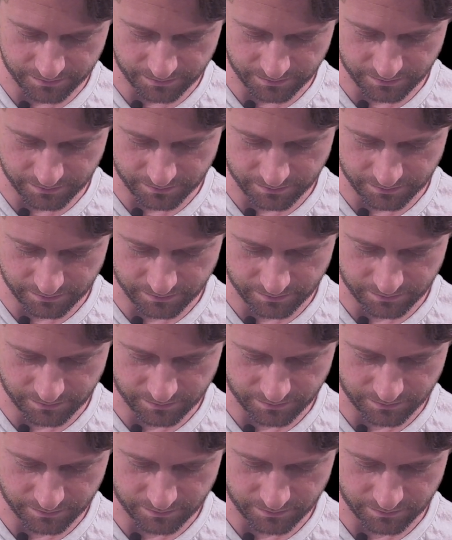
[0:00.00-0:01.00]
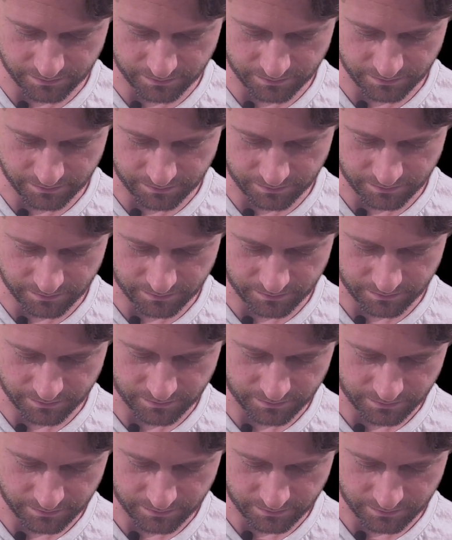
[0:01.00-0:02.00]

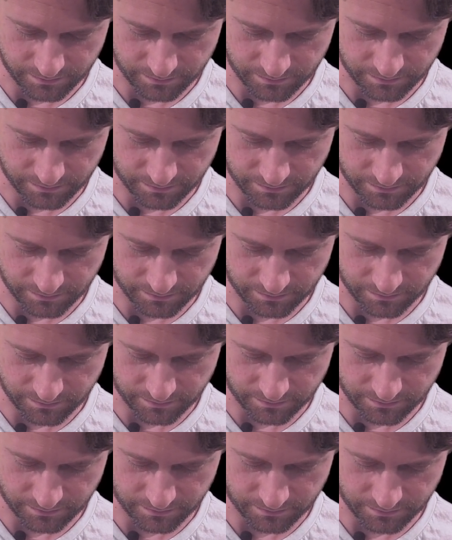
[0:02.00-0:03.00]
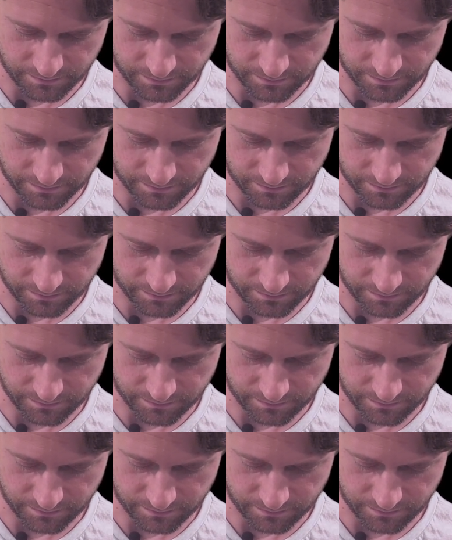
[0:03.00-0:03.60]
(no one is talking)